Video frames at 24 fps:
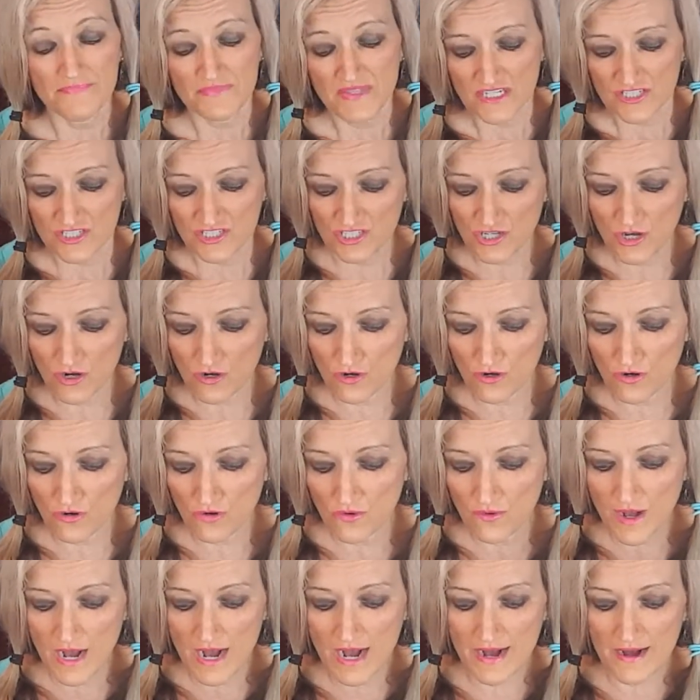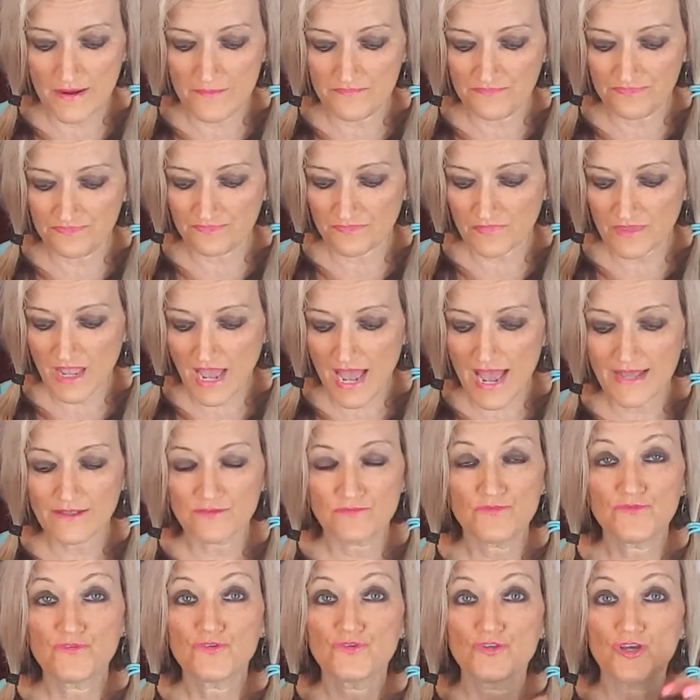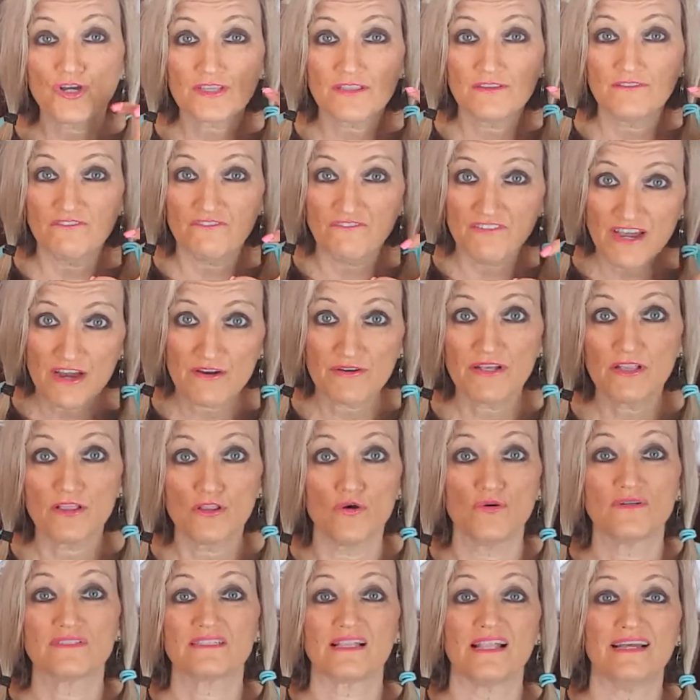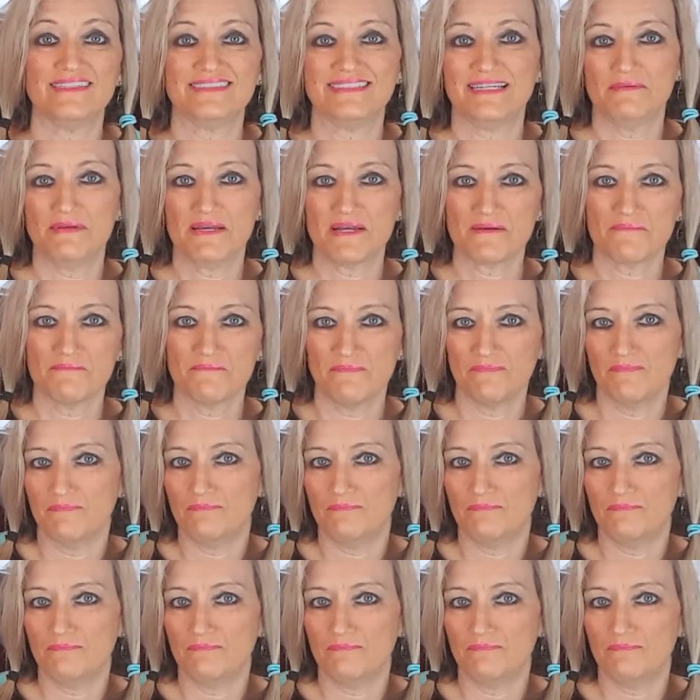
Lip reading: So I took the very lowest glycemic